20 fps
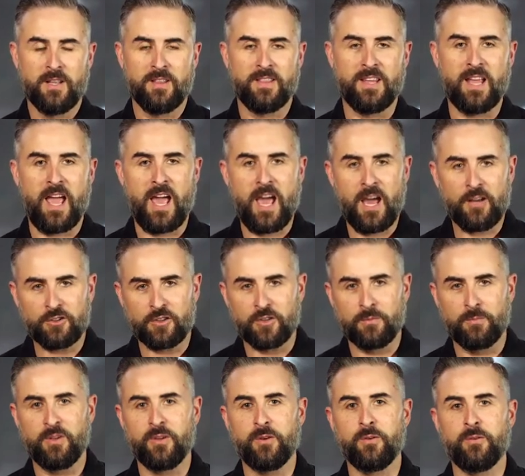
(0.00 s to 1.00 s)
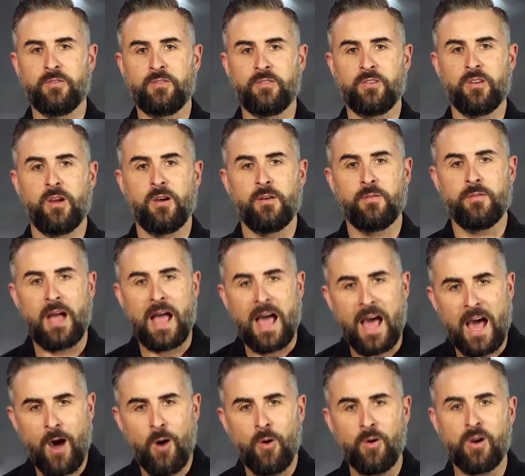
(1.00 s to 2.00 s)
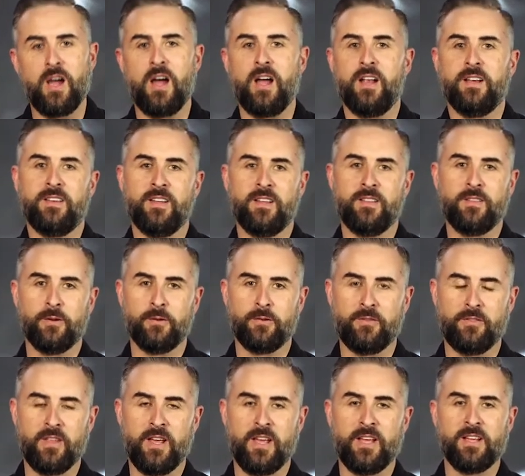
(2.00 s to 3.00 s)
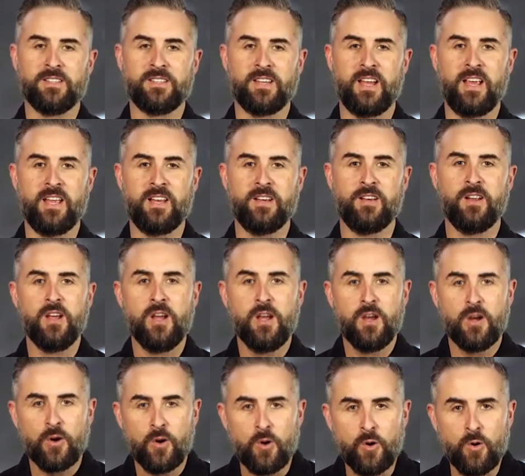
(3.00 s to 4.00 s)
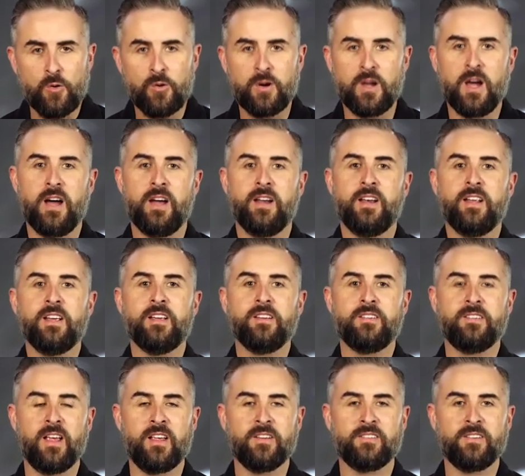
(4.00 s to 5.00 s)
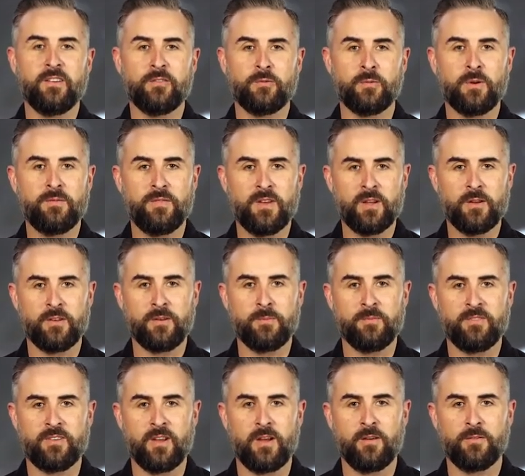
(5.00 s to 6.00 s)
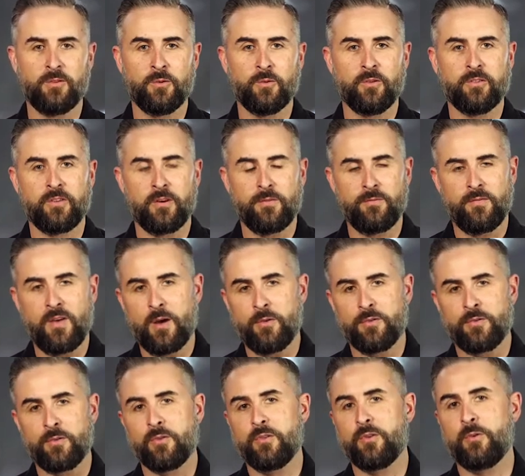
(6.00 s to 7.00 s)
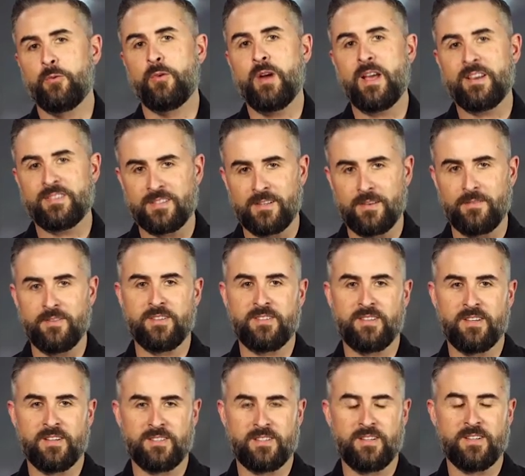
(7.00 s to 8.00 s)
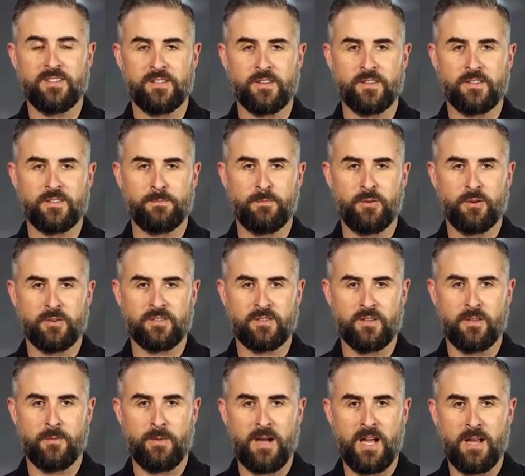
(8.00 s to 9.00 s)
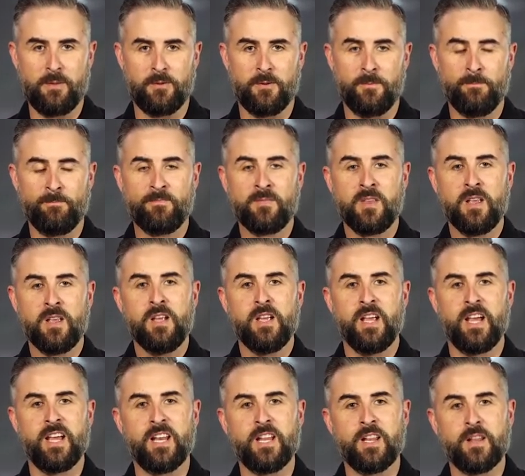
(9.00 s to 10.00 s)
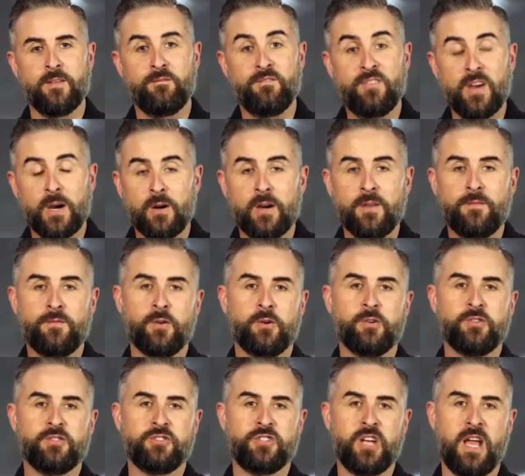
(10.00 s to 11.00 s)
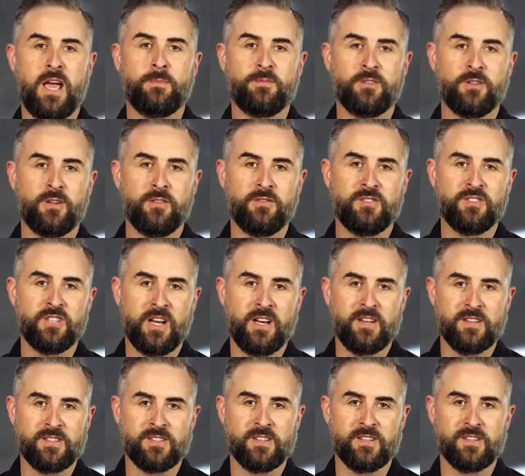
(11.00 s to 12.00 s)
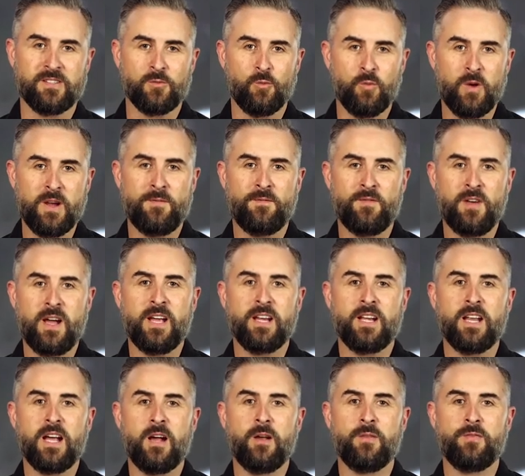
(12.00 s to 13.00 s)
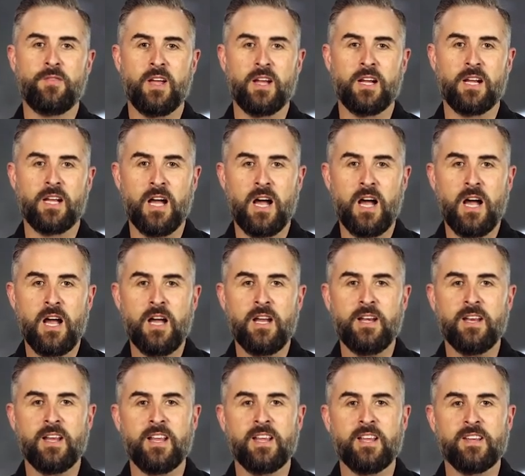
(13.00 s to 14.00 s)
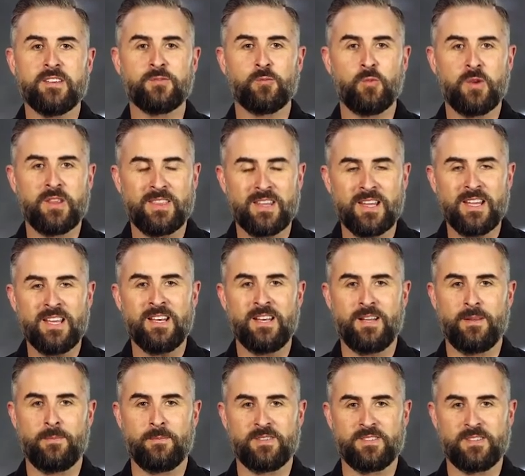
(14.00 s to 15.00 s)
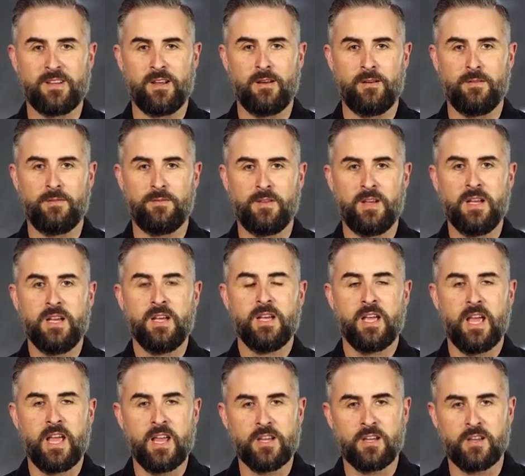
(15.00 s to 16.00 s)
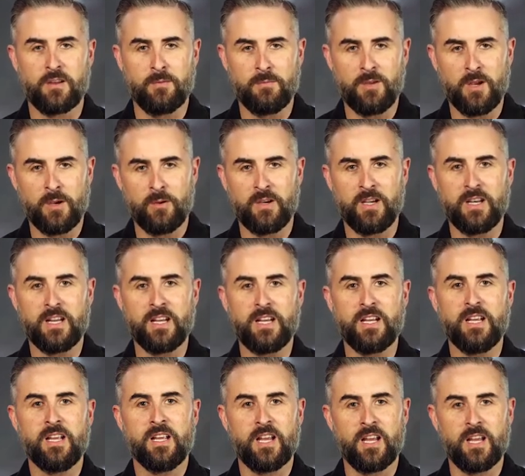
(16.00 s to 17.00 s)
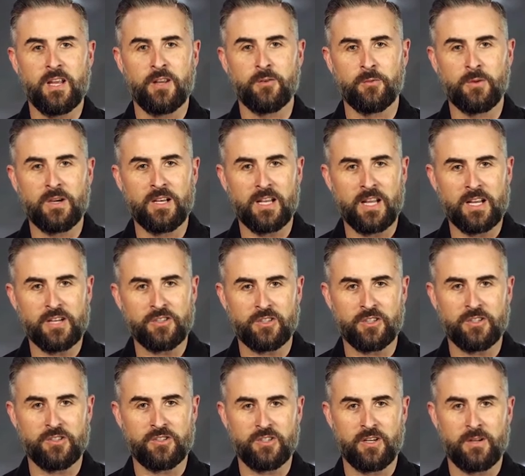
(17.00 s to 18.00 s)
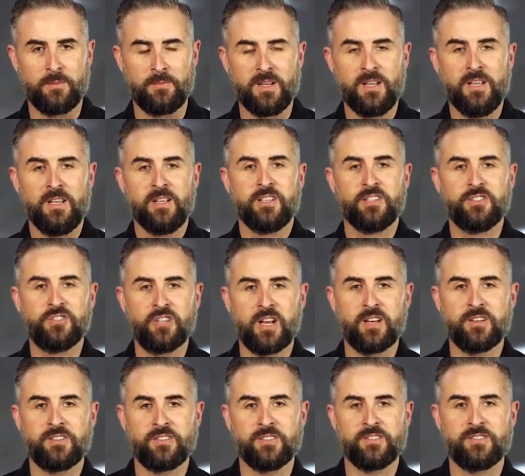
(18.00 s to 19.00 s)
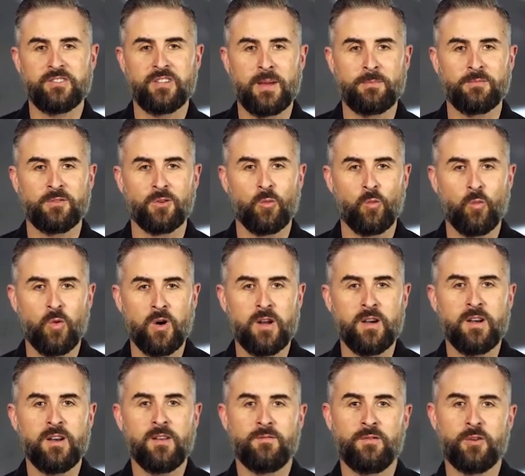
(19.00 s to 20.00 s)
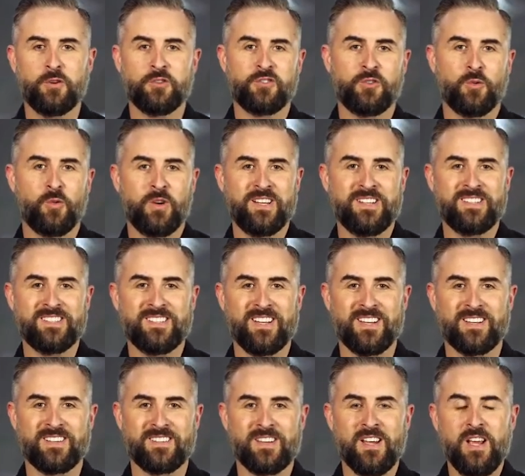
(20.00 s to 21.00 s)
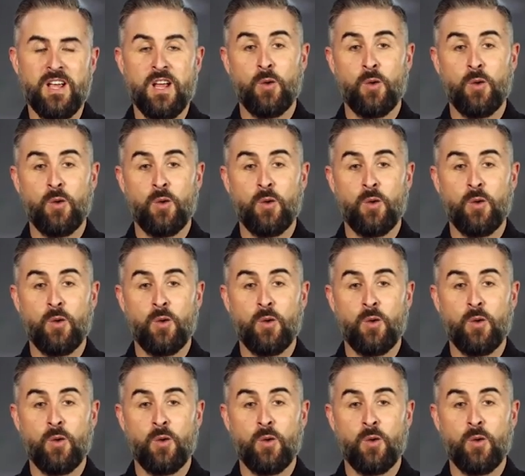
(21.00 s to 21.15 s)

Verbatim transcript: The attributes of how God did those things and who God is as He's revealed Himself to us are found through the rest of the 66 books of the Bible. And in the very first chapter of Genesis, we find out that God is within Himself a community in relationship. Genesis chapter 1, verse 26.